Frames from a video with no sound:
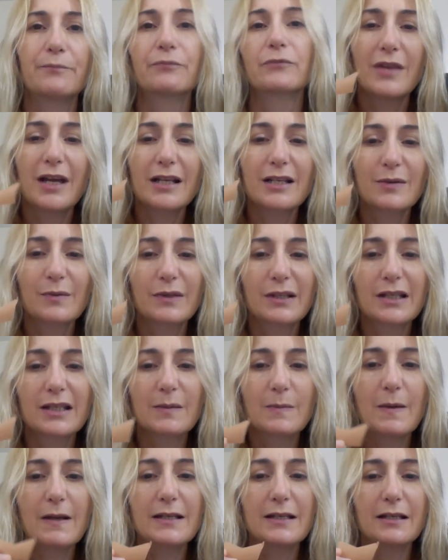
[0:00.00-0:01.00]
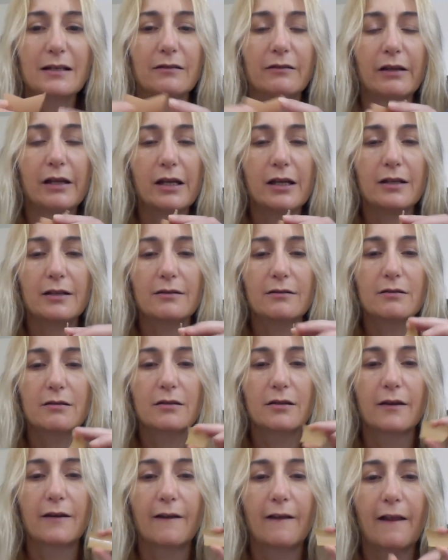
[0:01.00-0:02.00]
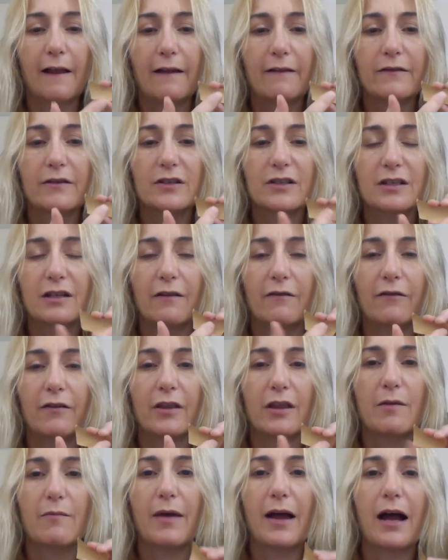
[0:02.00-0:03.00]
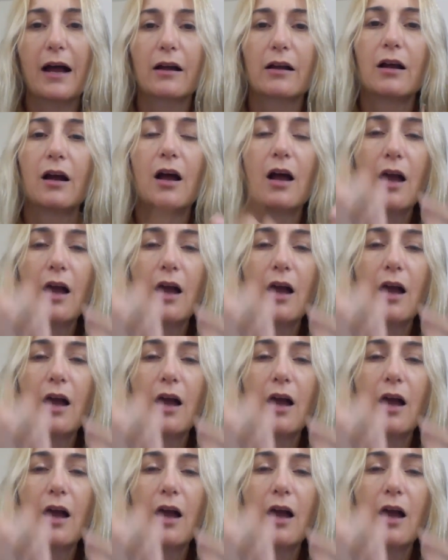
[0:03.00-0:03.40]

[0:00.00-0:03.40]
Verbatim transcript: That's what this basically is and there's stuff on the back.